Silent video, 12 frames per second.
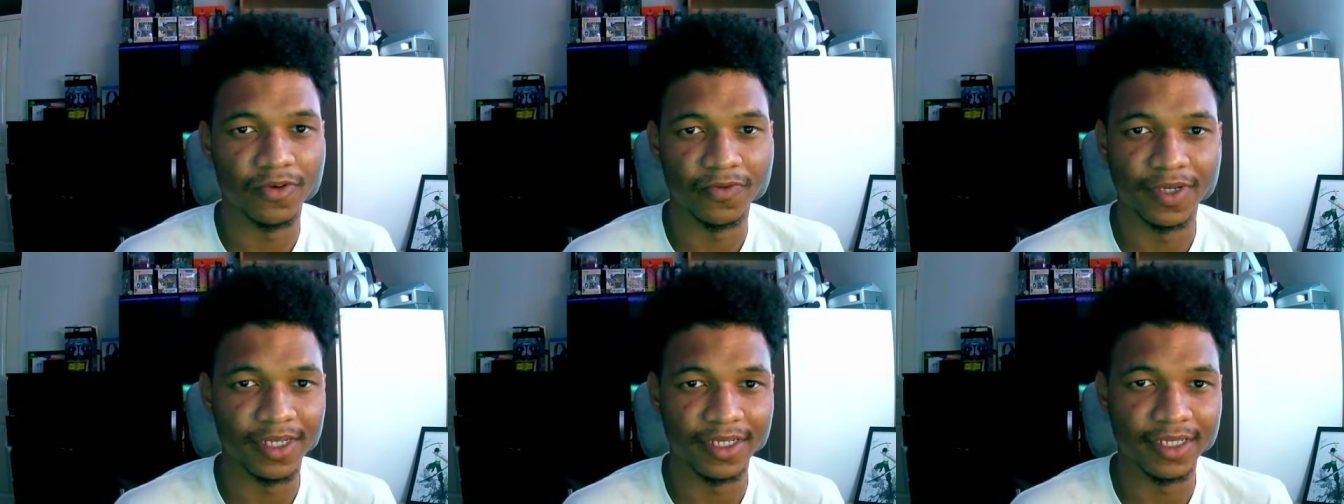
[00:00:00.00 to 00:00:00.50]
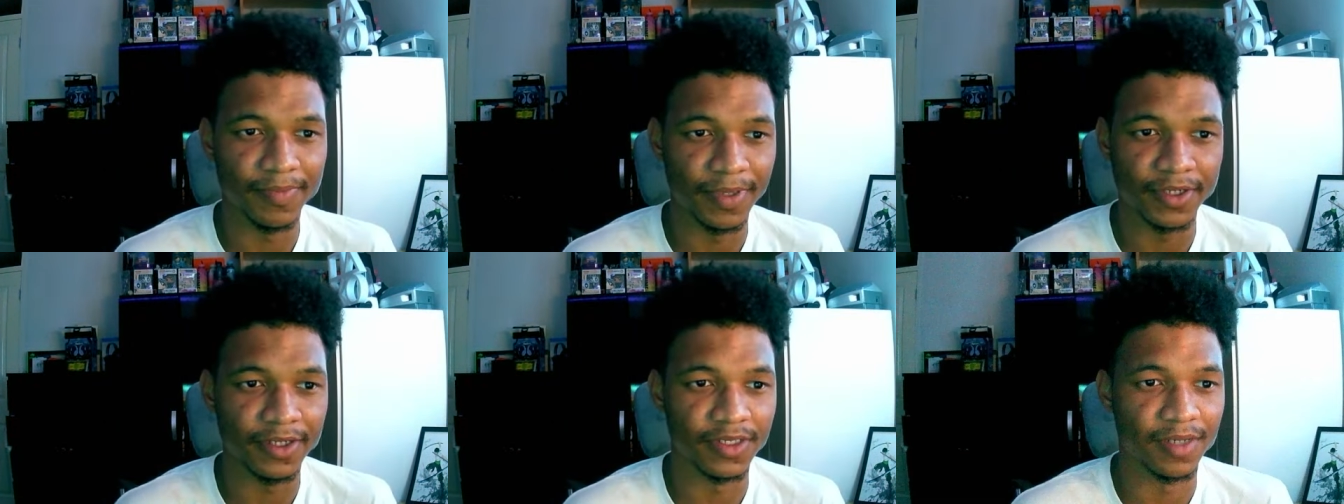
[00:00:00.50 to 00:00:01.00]
really,
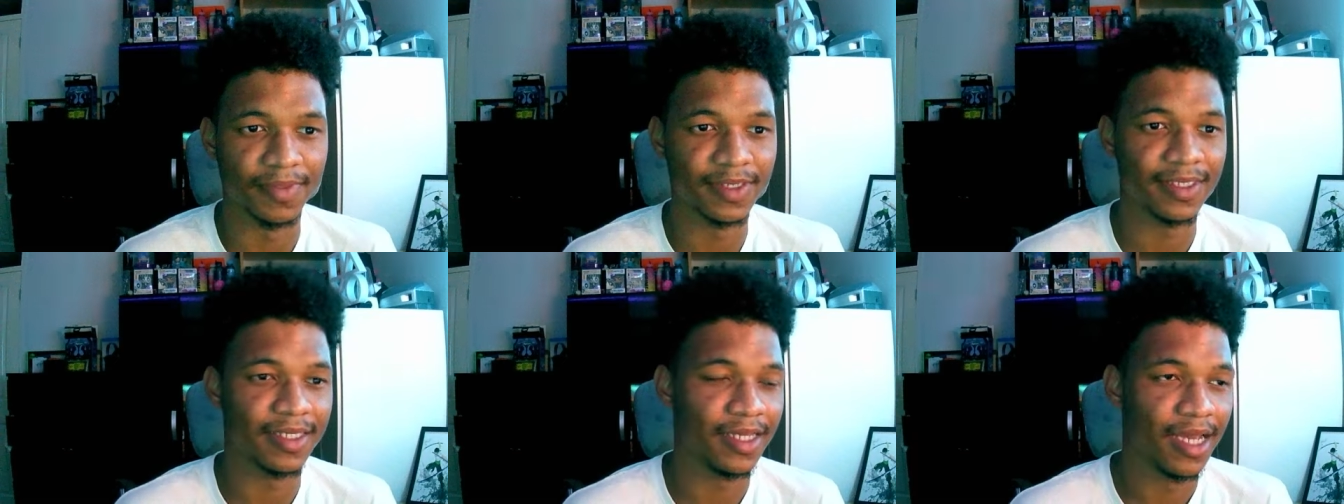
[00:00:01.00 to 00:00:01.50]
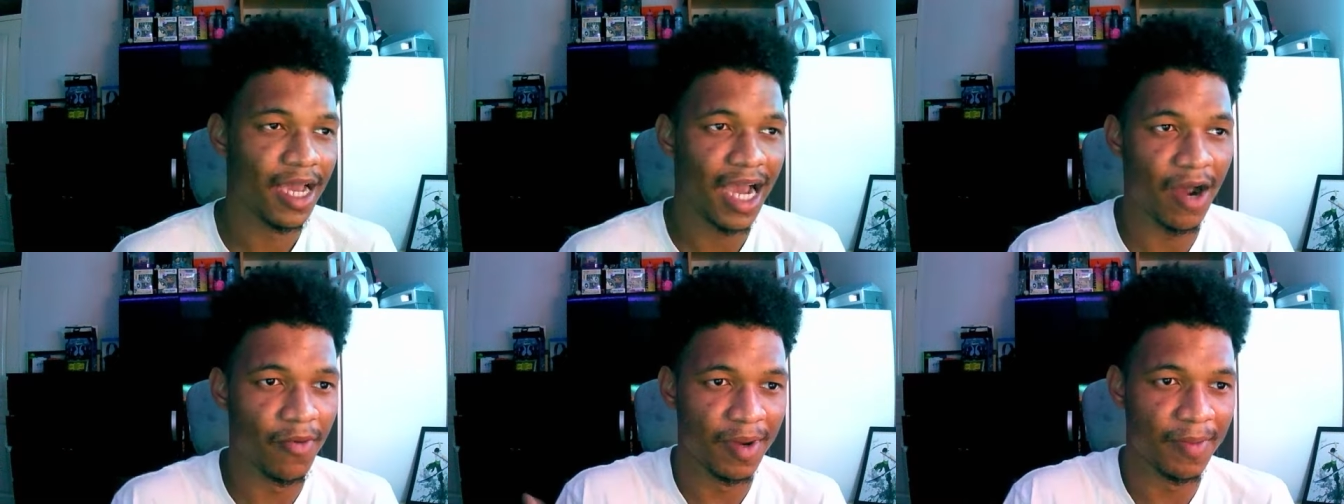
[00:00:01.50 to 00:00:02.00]
because obviously I
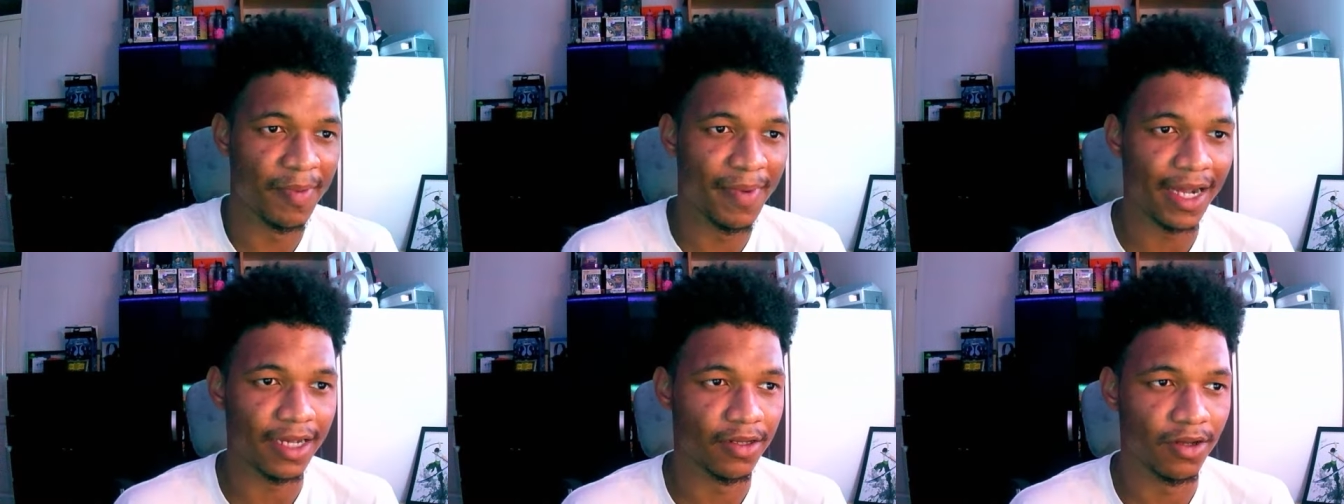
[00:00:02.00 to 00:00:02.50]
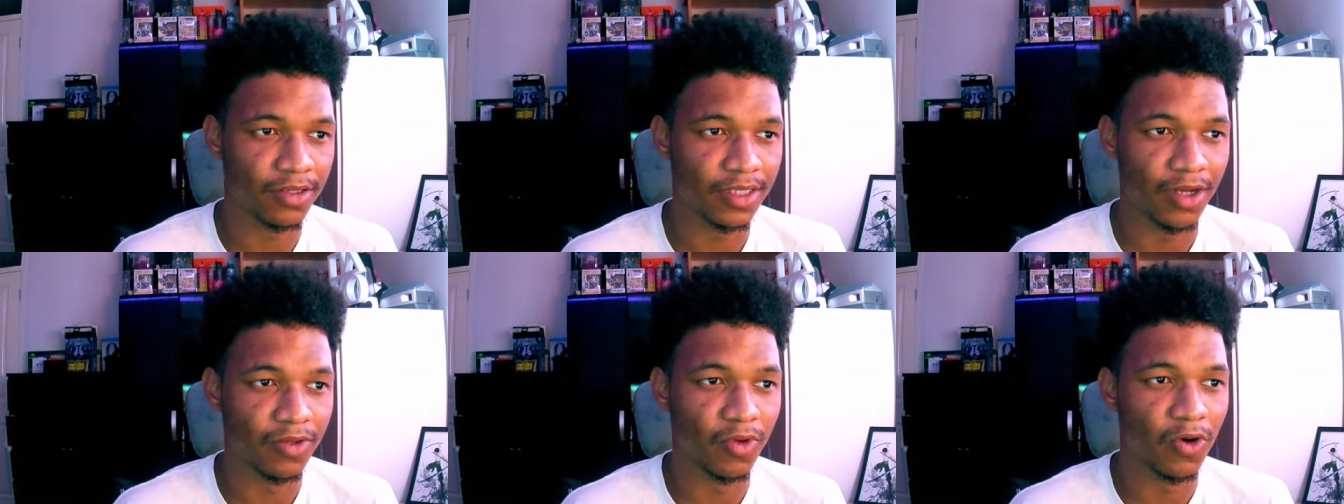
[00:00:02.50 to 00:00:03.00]
remember back in
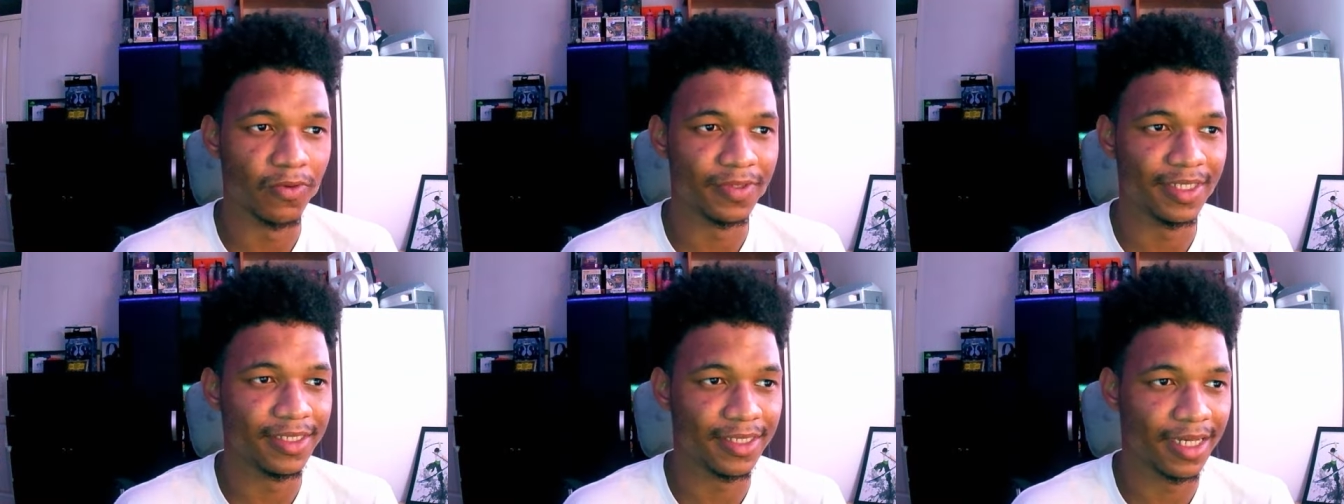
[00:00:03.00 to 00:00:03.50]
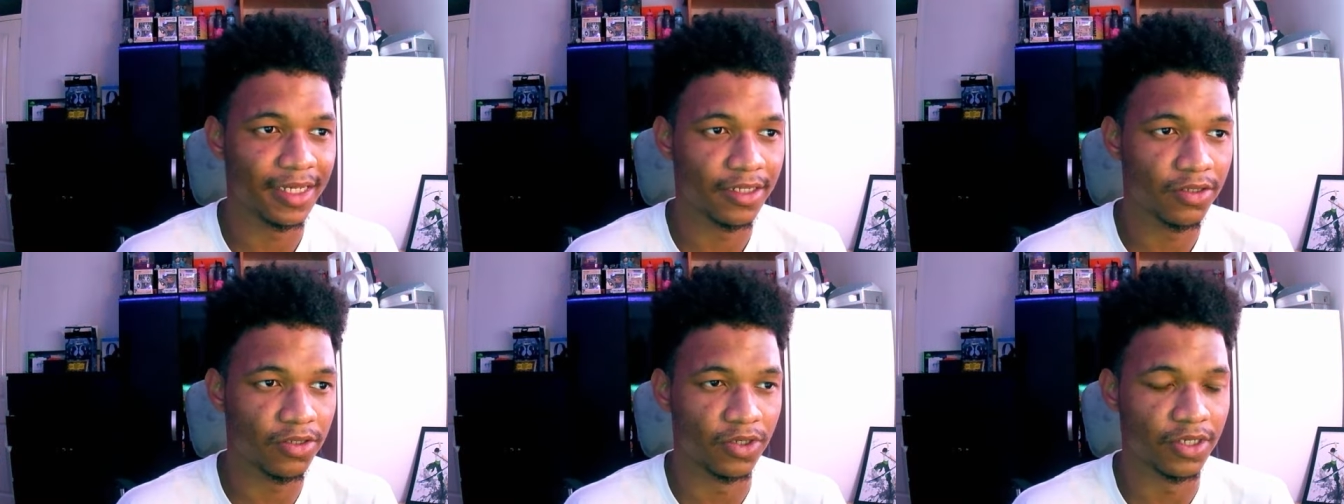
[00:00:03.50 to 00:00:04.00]
lockdown, all these like
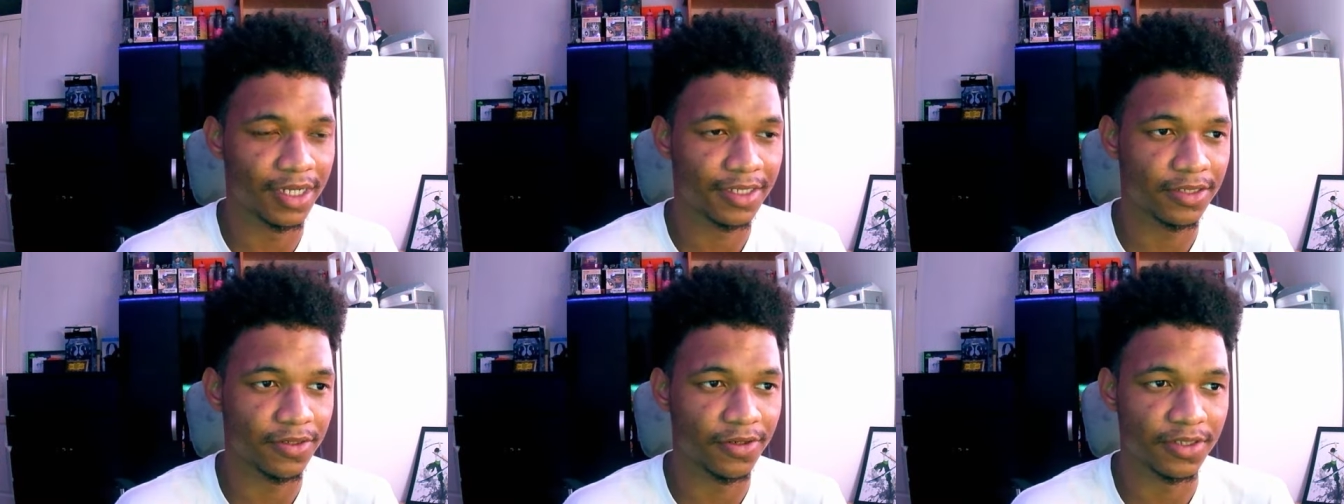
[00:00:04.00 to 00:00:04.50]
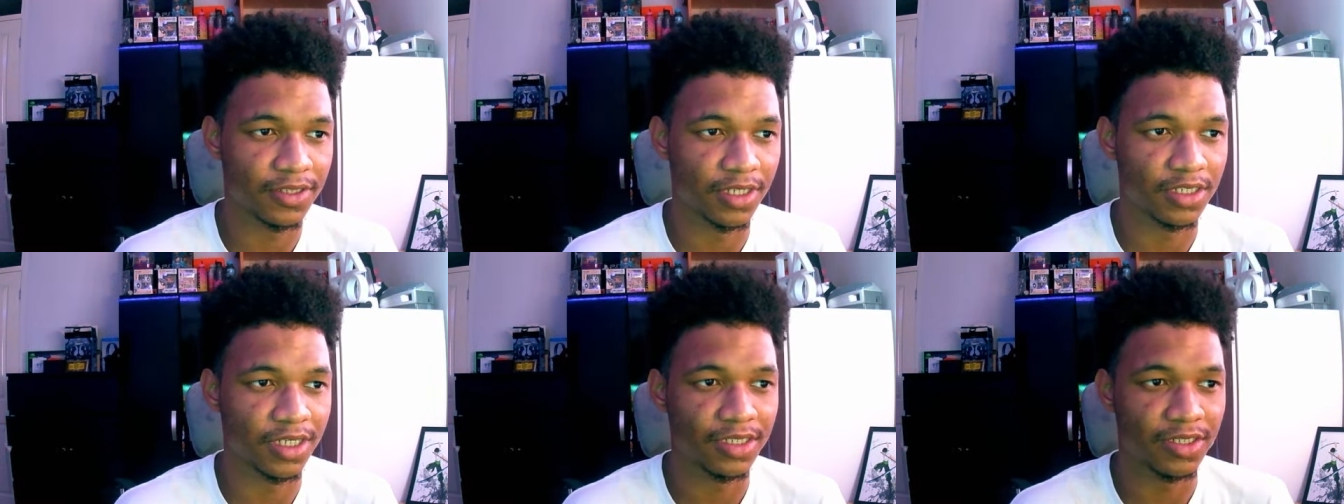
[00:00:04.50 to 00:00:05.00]
good ass songs
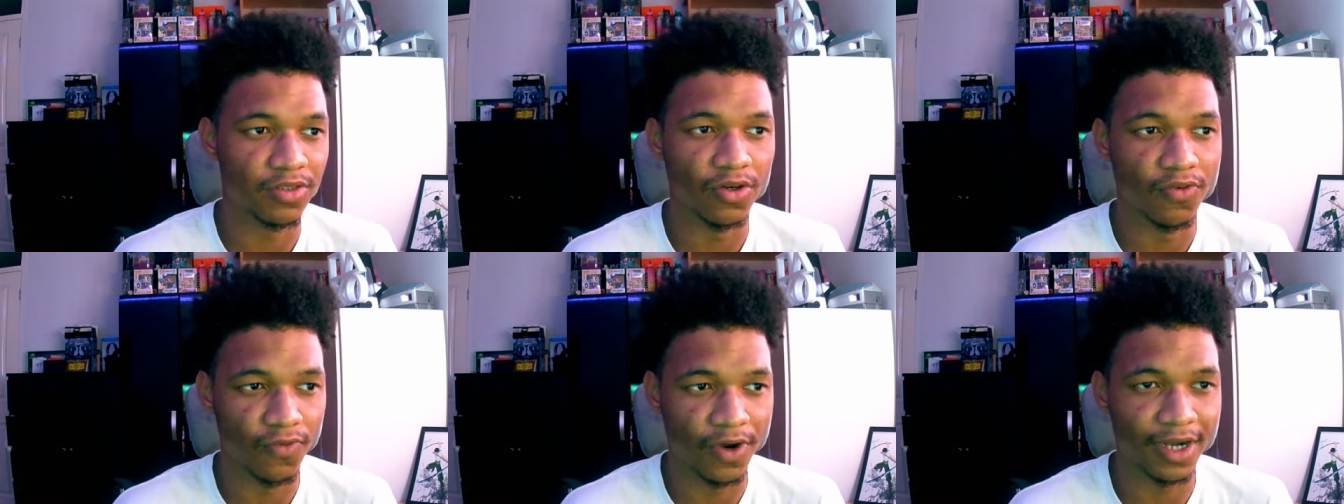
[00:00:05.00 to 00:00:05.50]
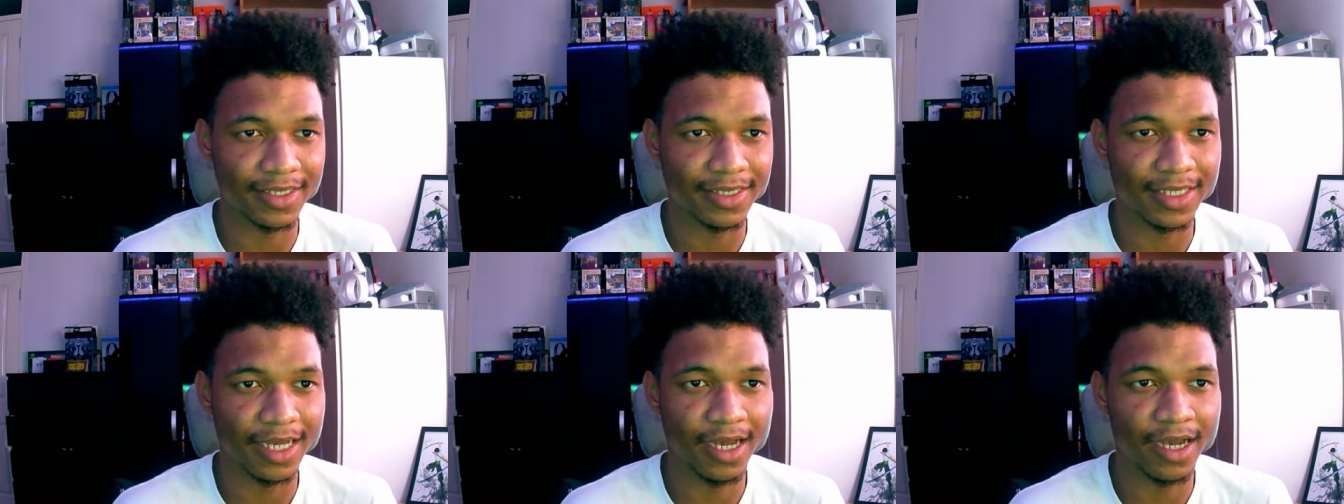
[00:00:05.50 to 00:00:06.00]
such as you know
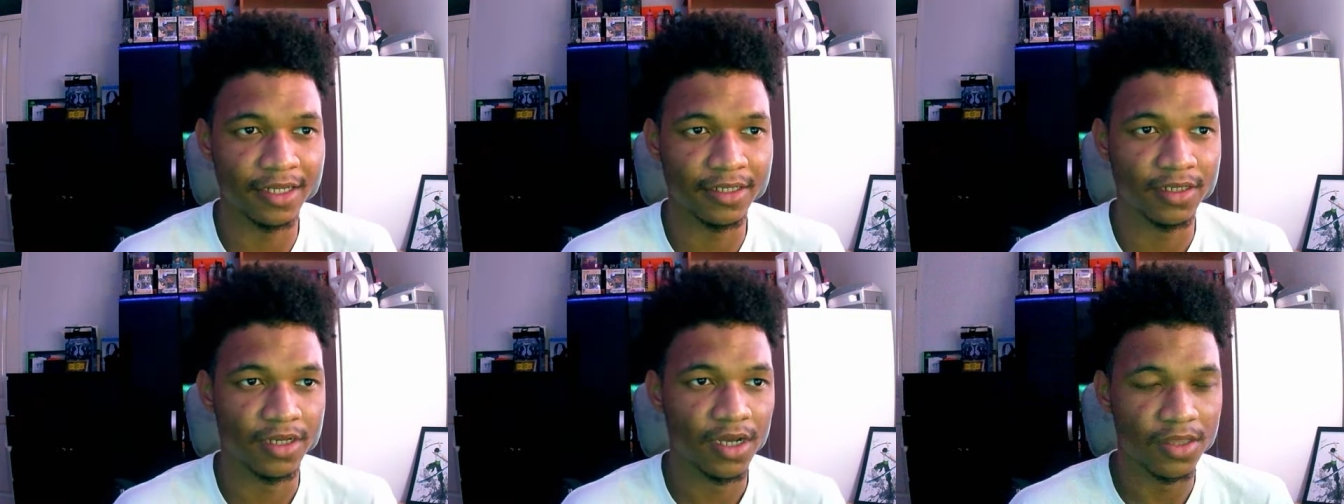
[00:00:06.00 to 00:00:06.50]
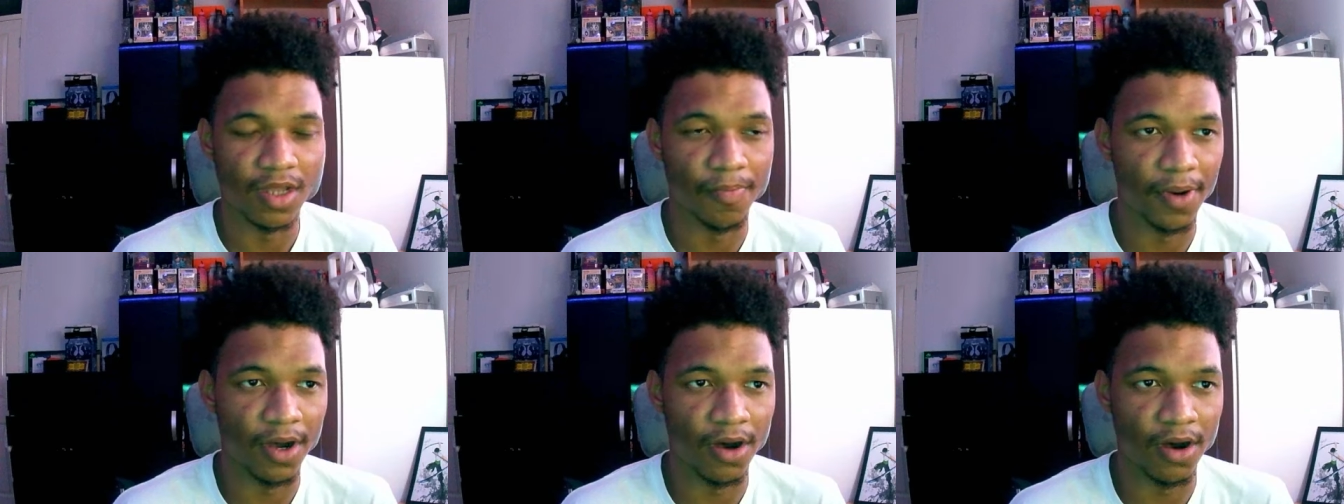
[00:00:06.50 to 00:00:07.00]
Roxanne, The
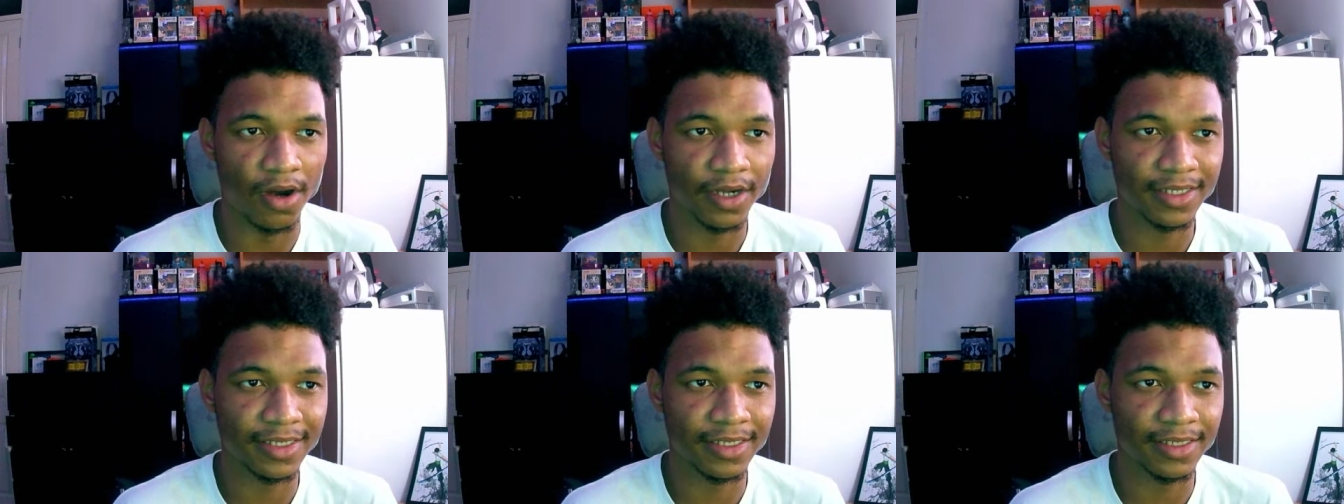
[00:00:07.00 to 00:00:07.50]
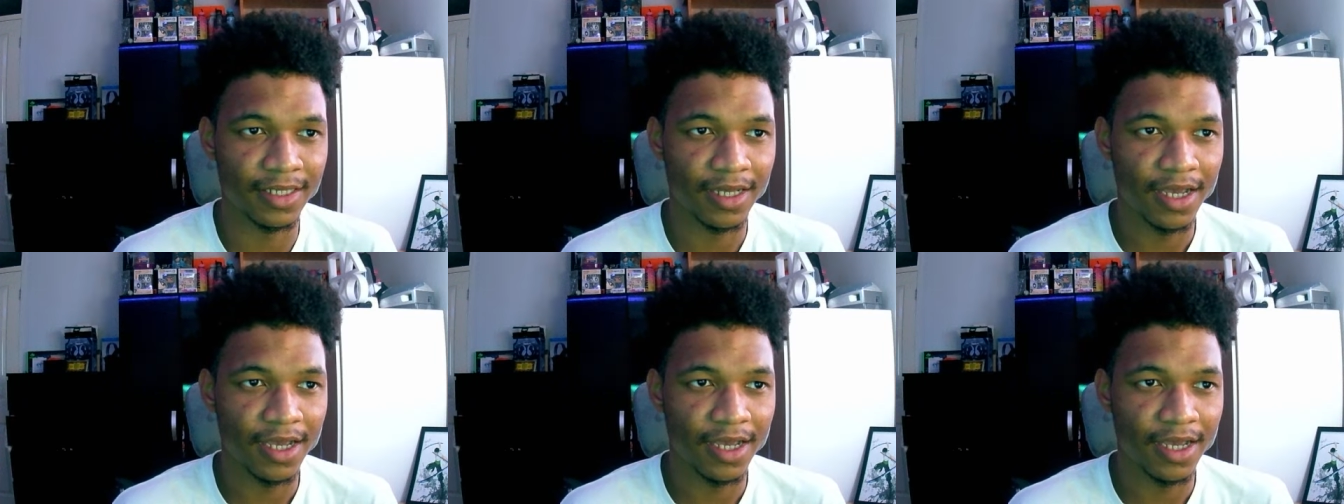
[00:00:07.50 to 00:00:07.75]
Box,